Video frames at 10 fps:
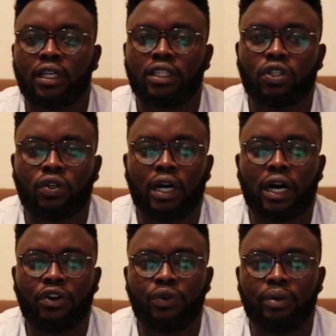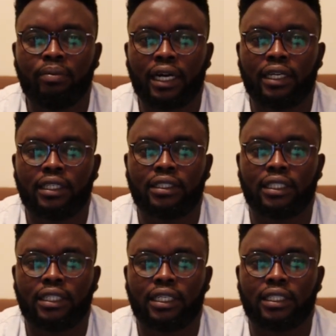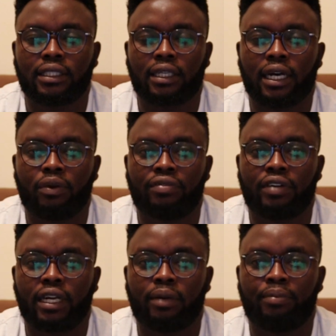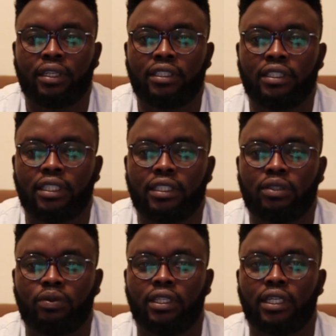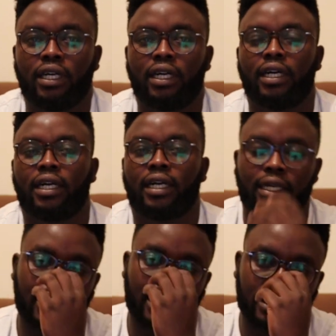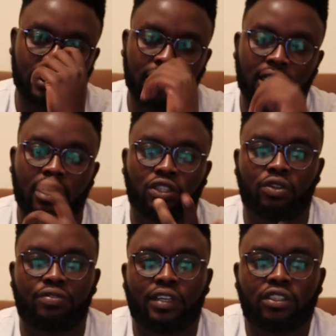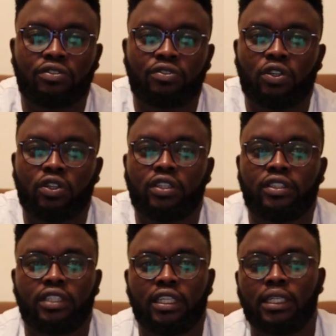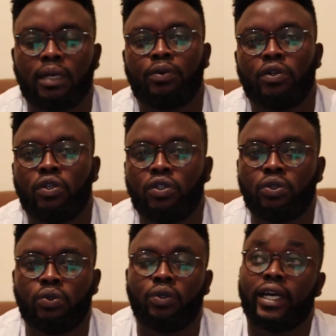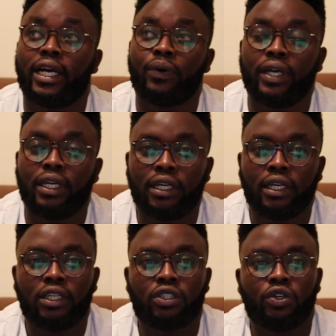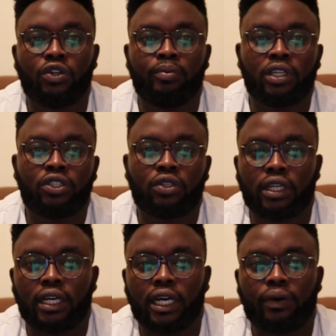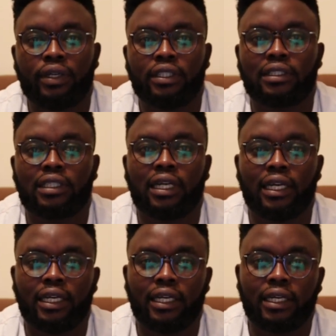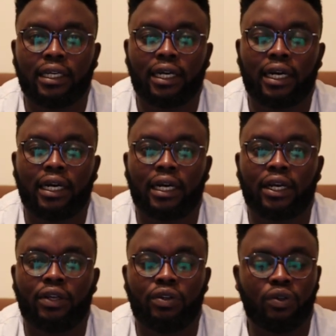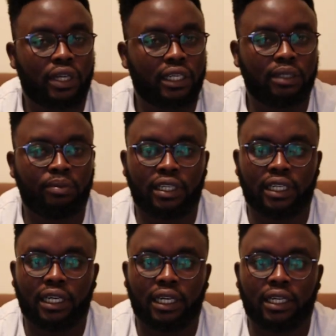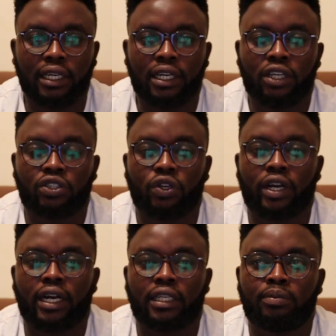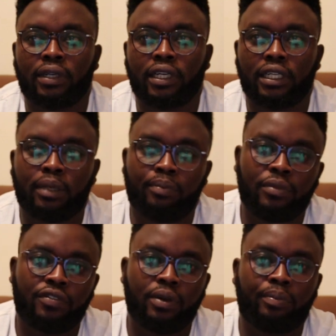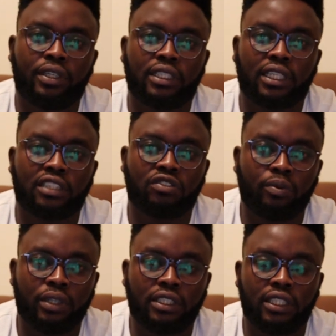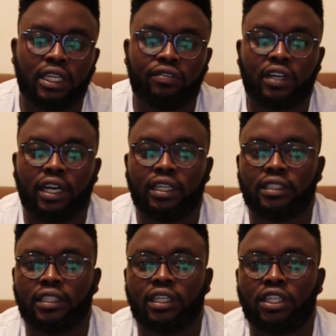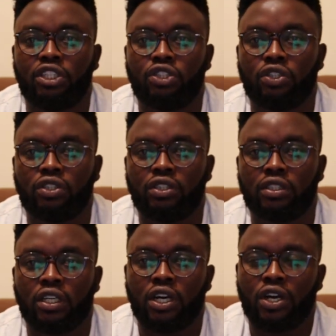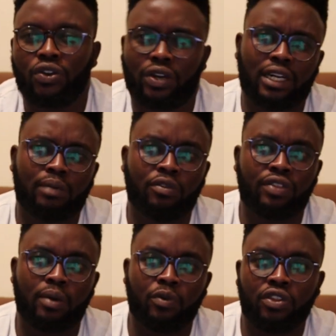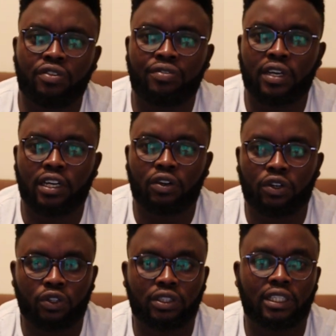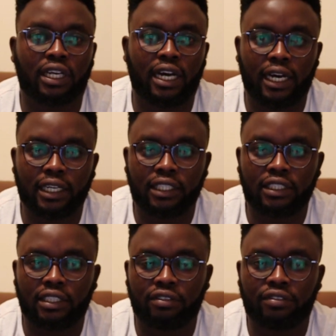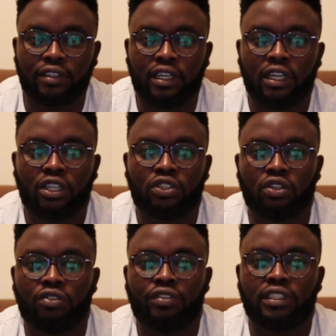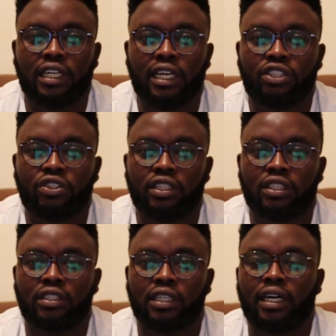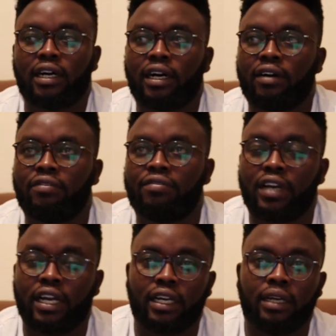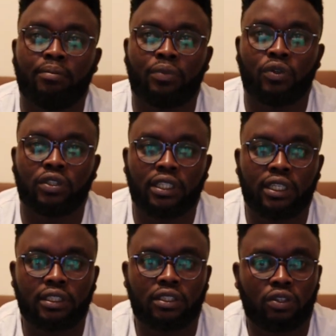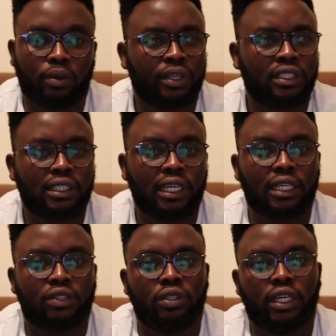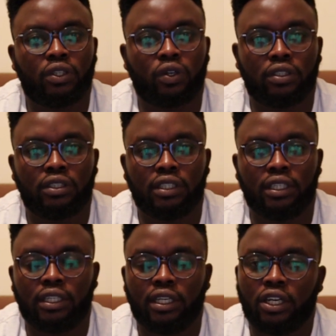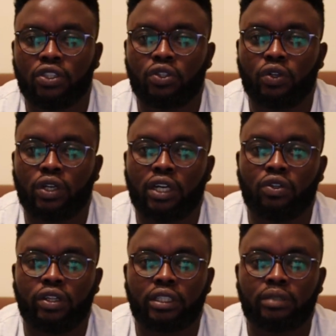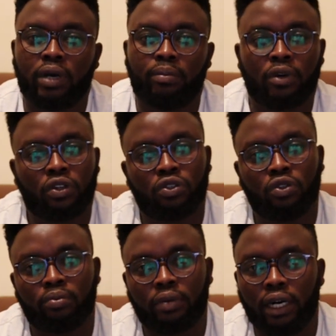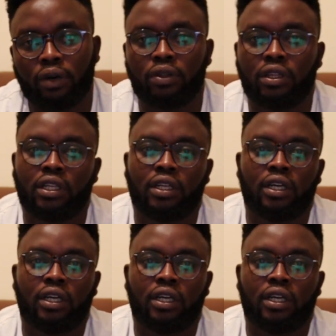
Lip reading: So how do we manage in case we find a patient with cardiac arrest? So first of all, straight up, we go to airway. So you make sure the airway is clear. You do that immediately. So you can aspirate if the patient has vomited, if there are any secretions, you can remove them with your finger or using a handkerchief. So ventilation is very important. So the patient has to get oxygen. So you can do this by mouth to mouth.